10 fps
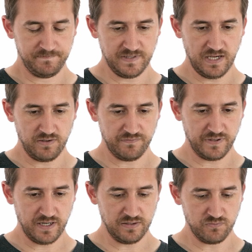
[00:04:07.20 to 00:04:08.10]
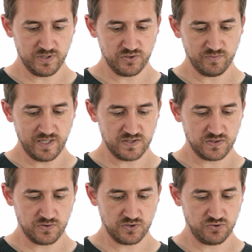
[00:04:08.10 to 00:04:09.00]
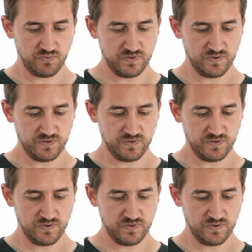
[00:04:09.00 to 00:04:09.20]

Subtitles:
now if I redo my search